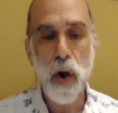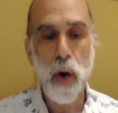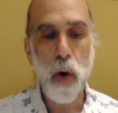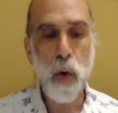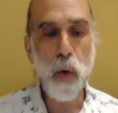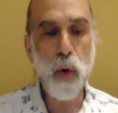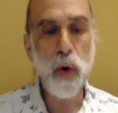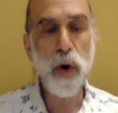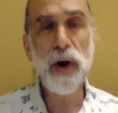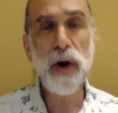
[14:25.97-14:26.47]

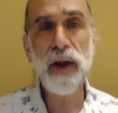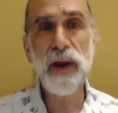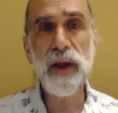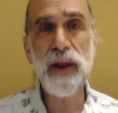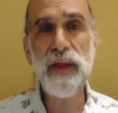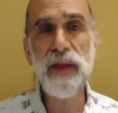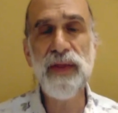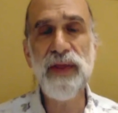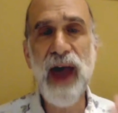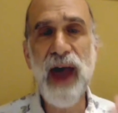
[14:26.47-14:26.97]
Or
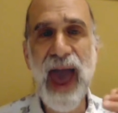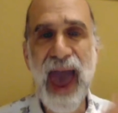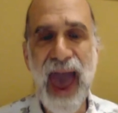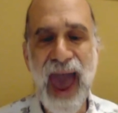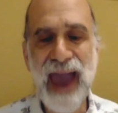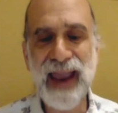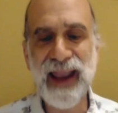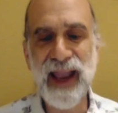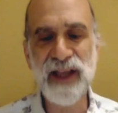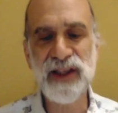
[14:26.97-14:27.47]
the
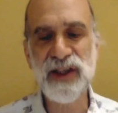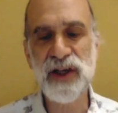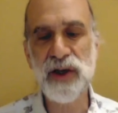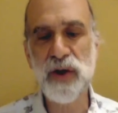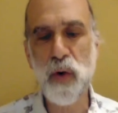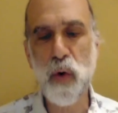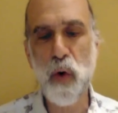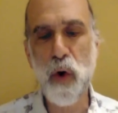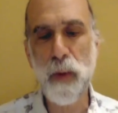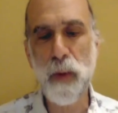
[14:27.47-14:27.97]
hack gets
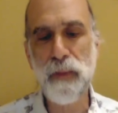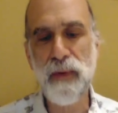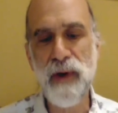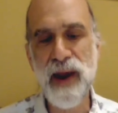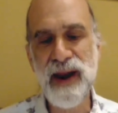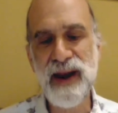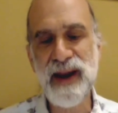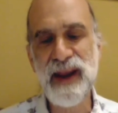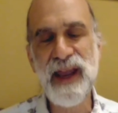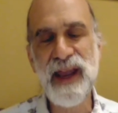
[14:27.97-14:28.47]

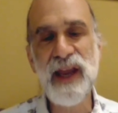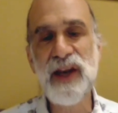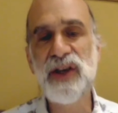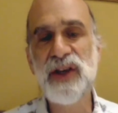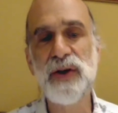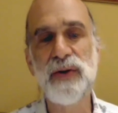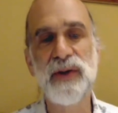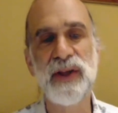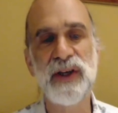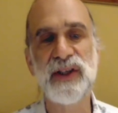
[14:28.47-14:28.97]
incorporated
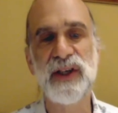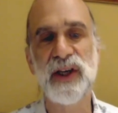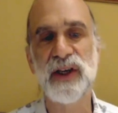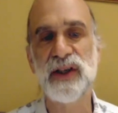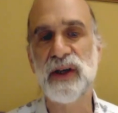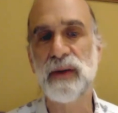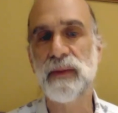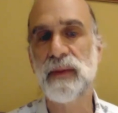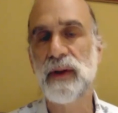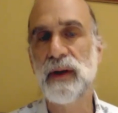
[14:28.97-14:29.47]
into the
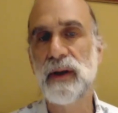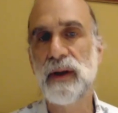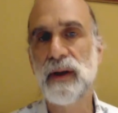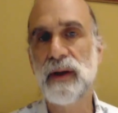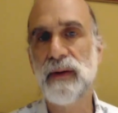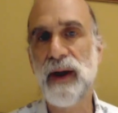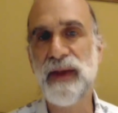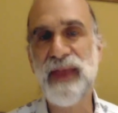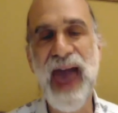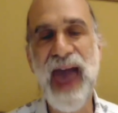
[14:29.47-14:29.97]
system.
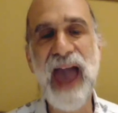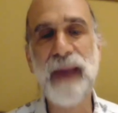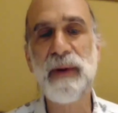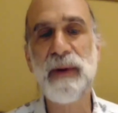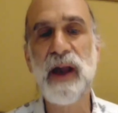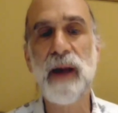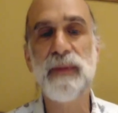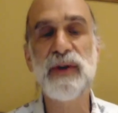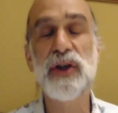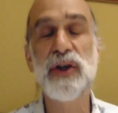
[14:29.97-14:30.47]
Right? The hack
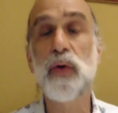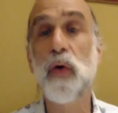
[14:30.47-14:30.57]
becomes